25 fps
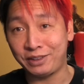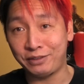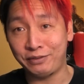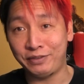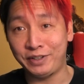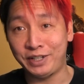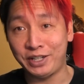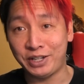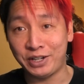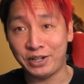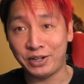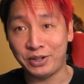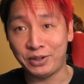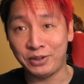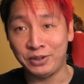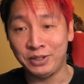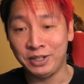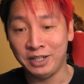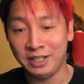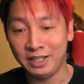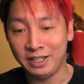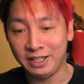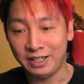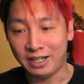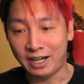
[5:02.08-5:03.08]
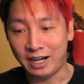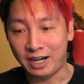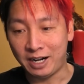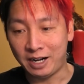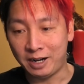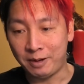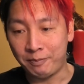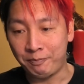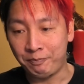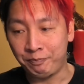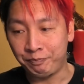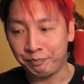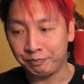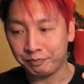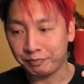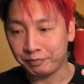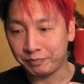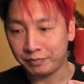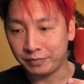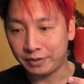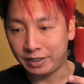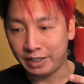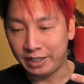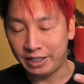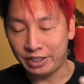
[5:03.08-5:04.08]
the video um,
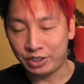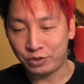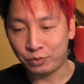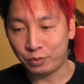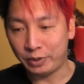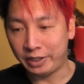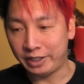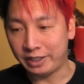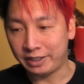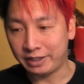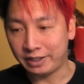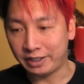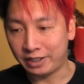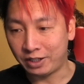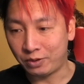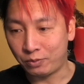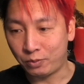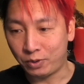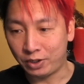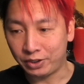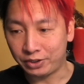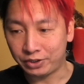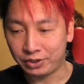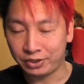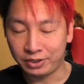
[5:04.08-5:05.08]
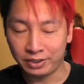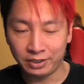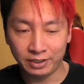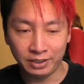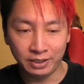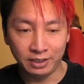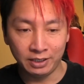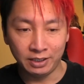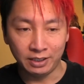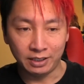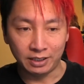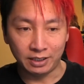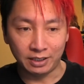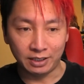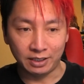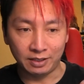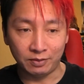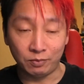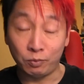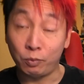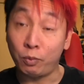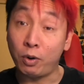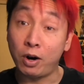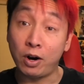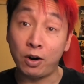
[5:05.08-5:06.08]
each week that I watched
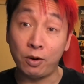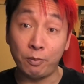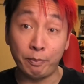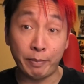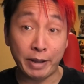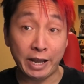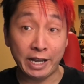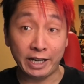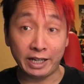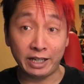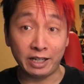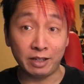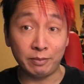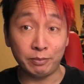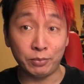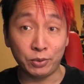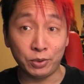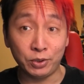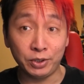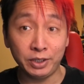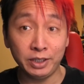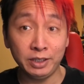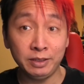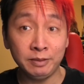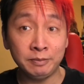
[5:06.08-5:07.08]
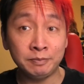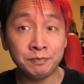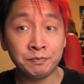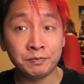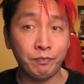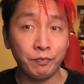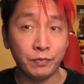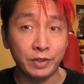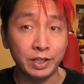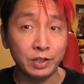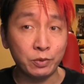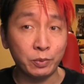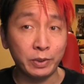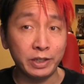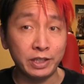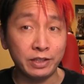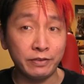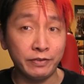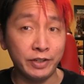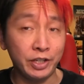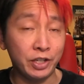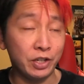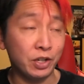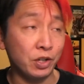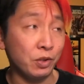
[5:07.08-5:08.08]
um, while bagging and boarding. This week's
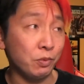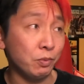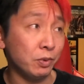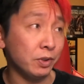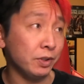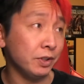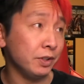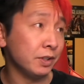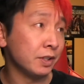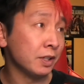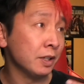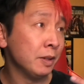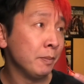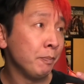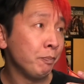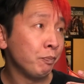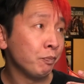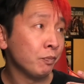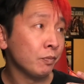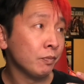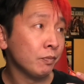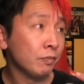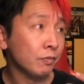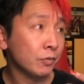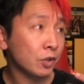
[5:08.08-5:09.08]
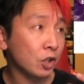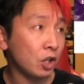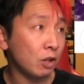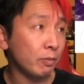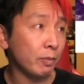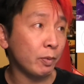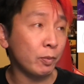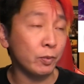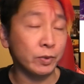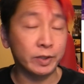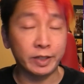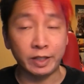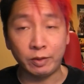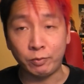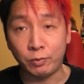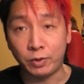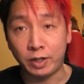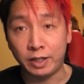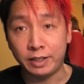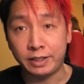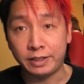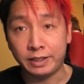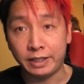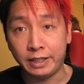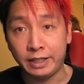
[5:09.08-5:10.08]
video was Comic Books
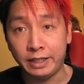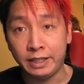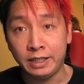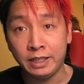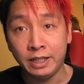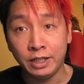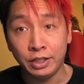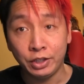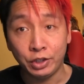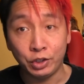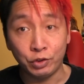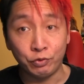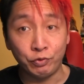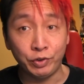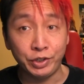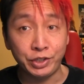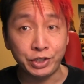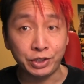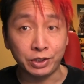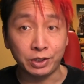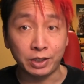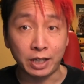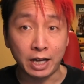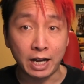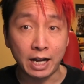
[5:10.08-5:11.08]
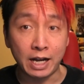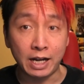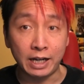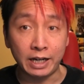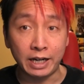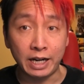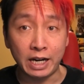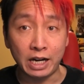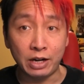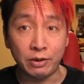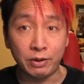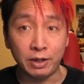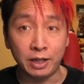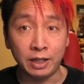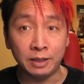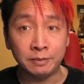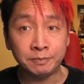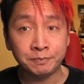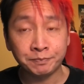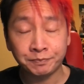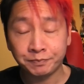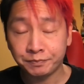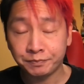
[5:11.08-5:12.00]
NYC, the original art hour.